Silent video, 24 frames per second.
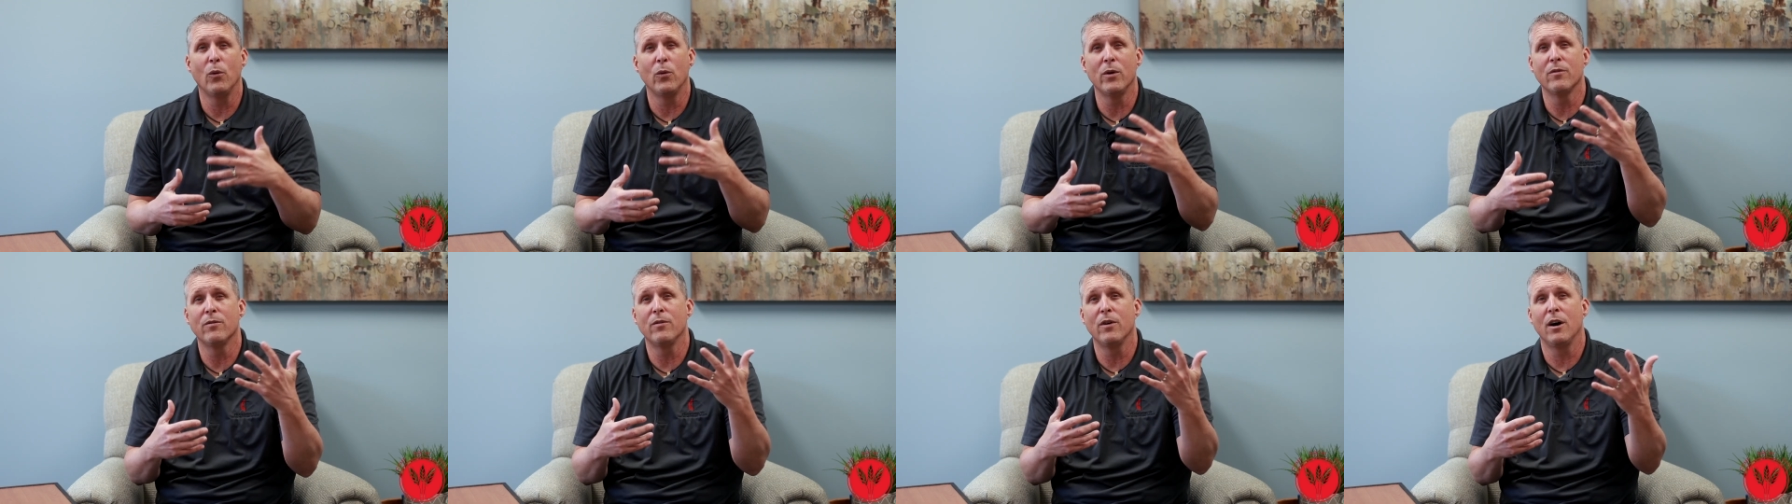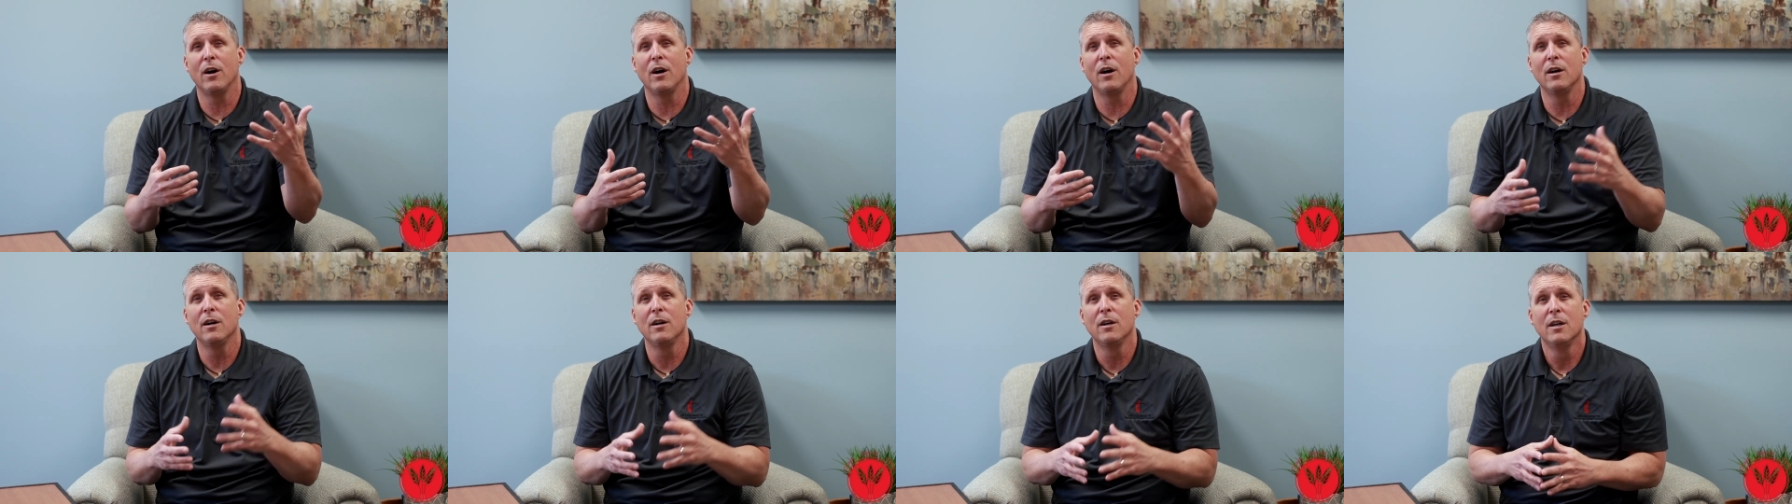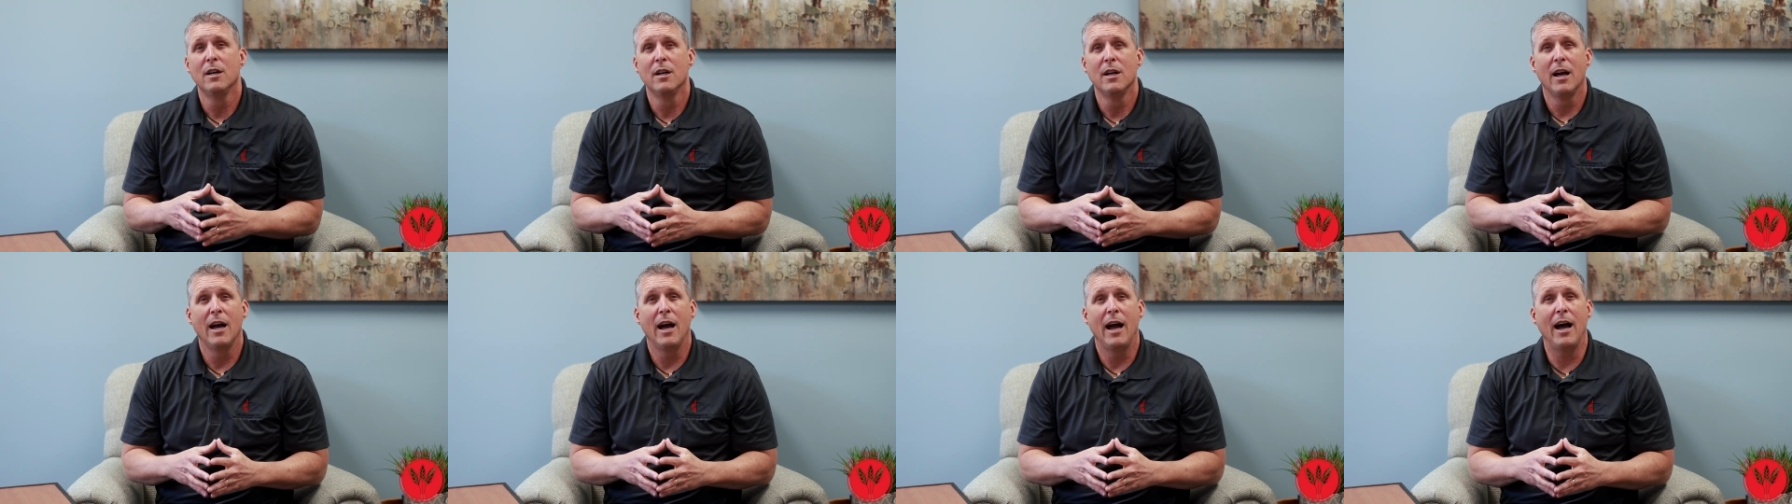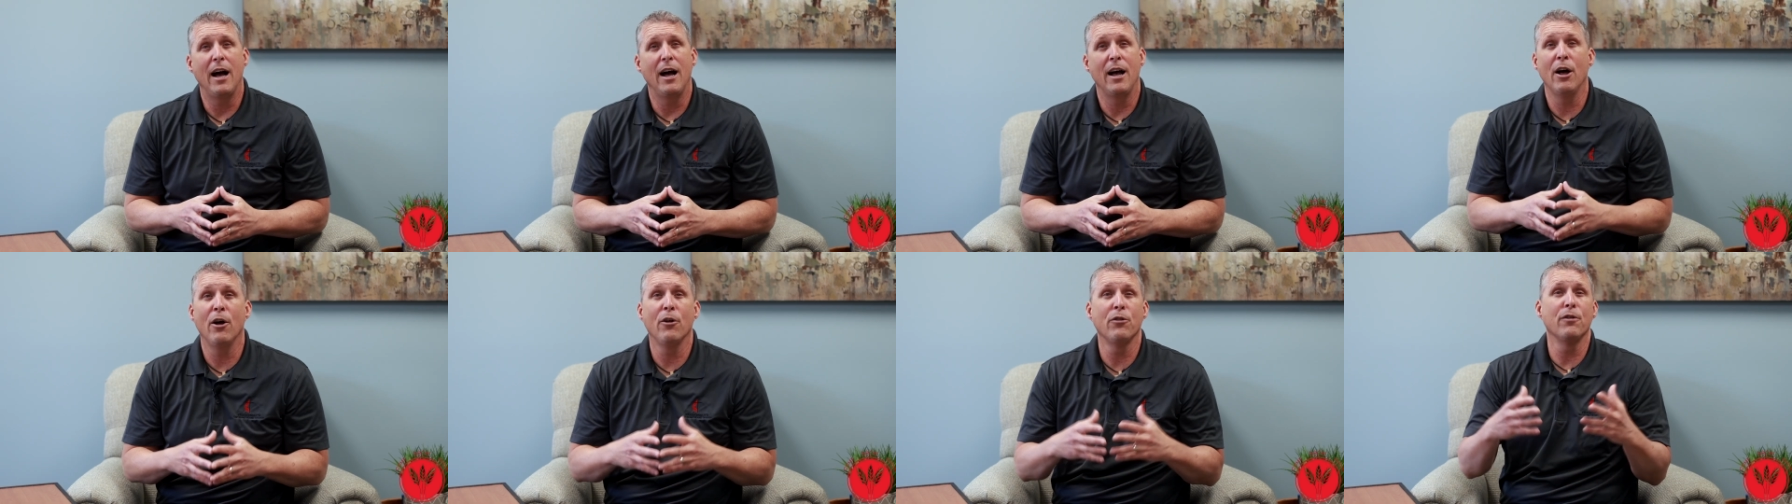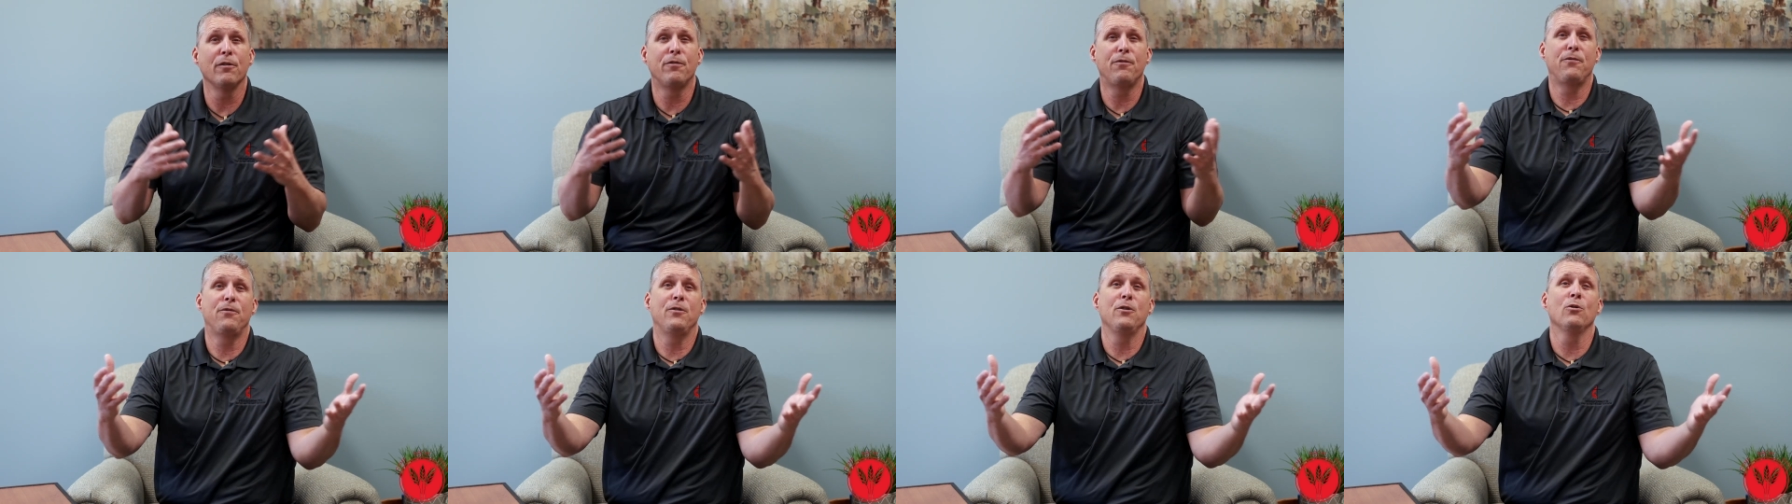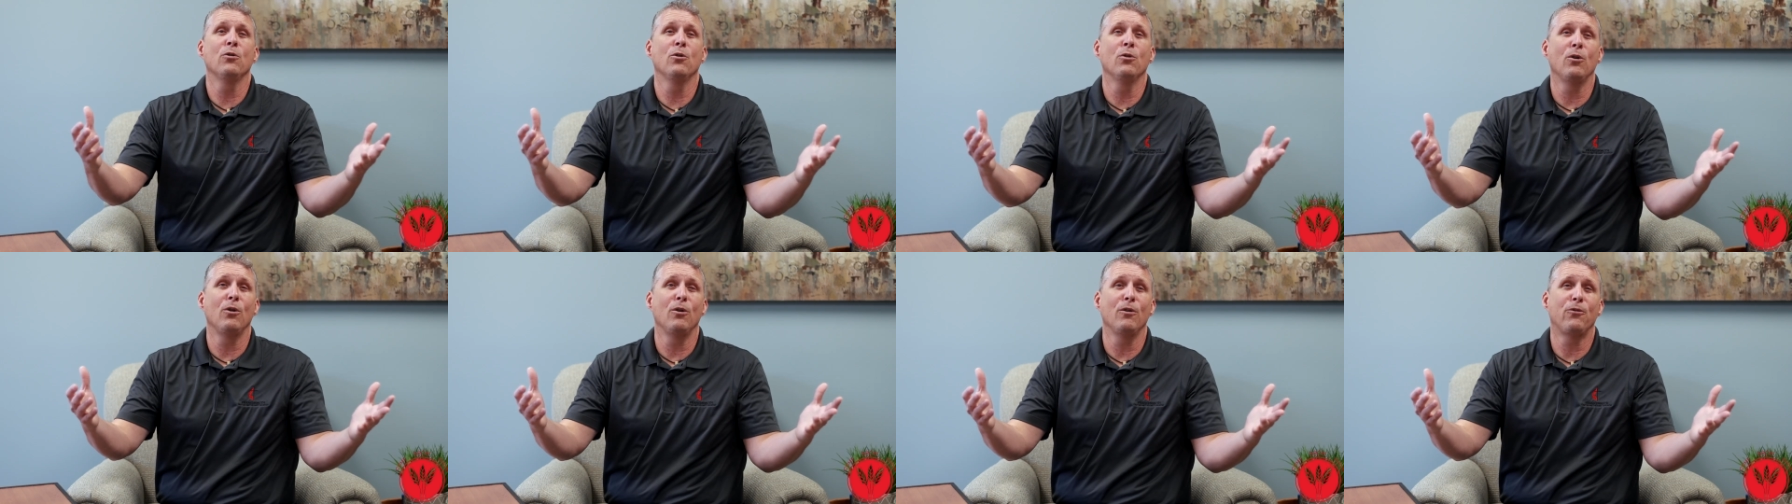We've held a
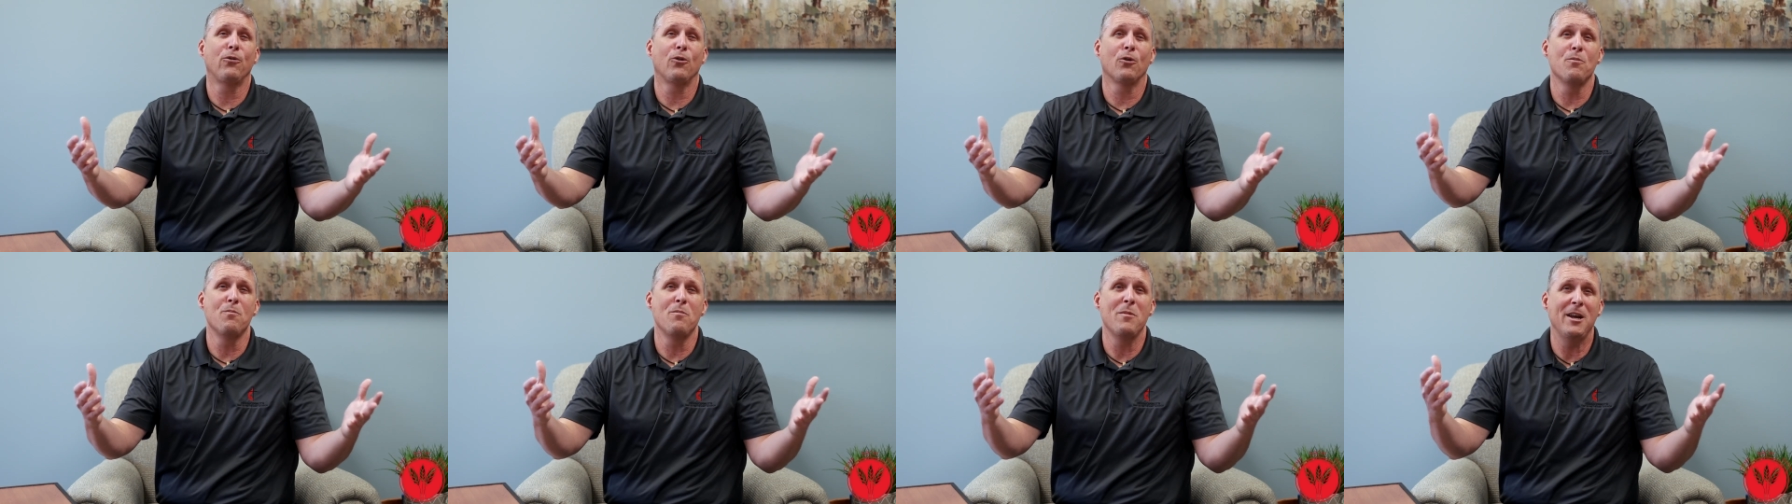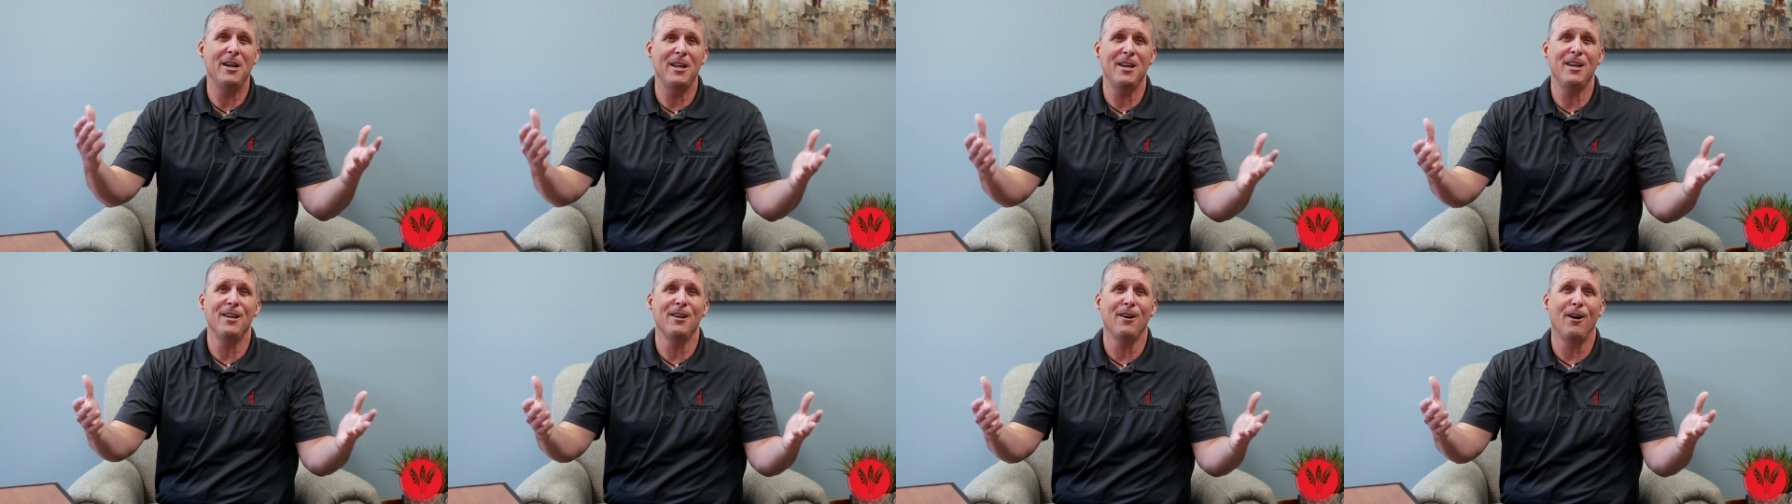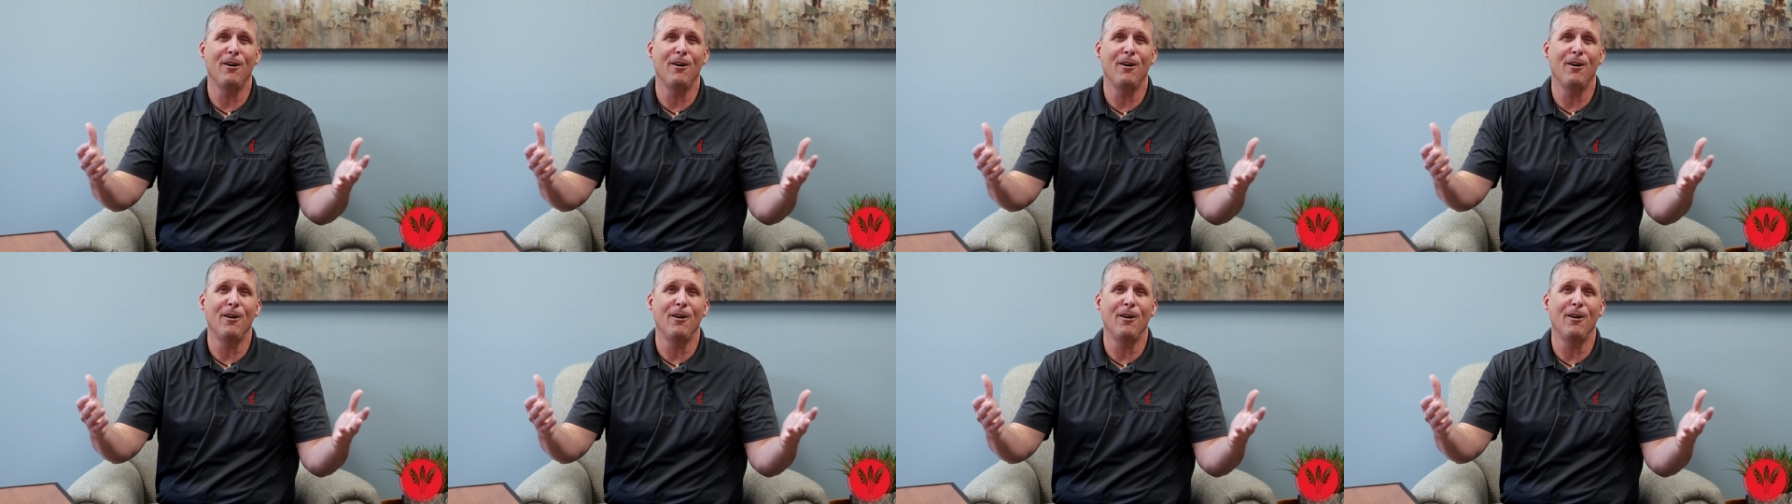funeral for many